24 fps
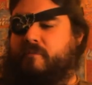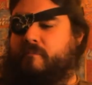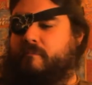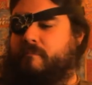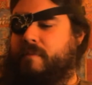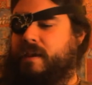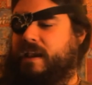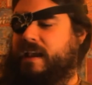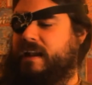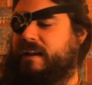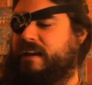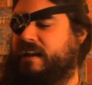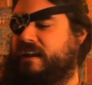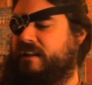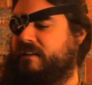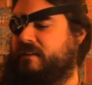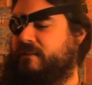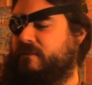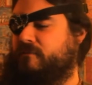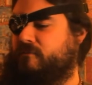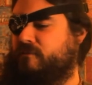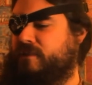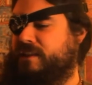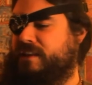
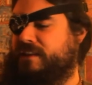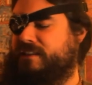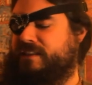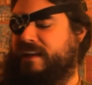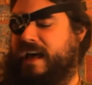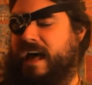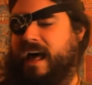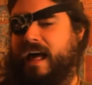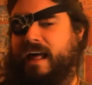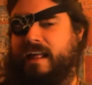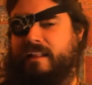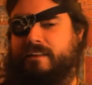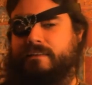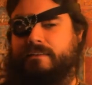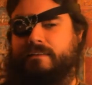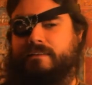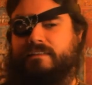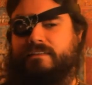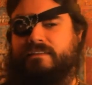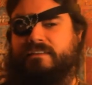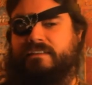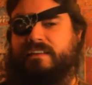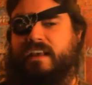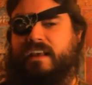beginning with his
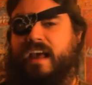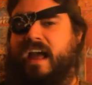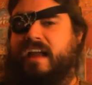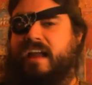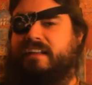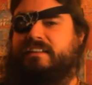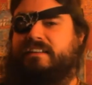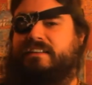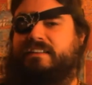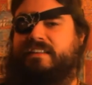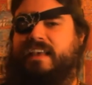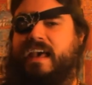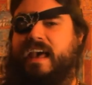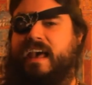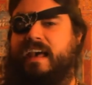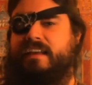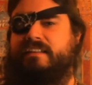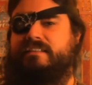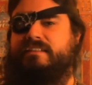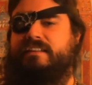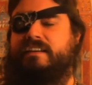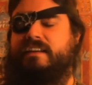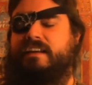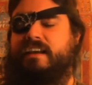hands and his
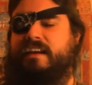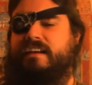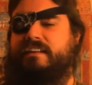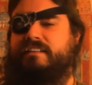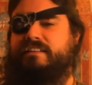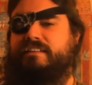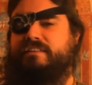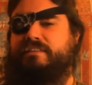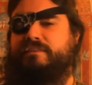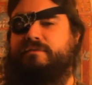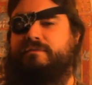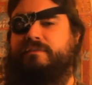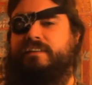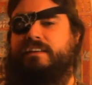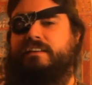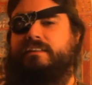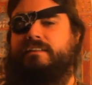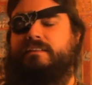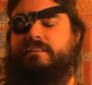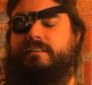head and his feet,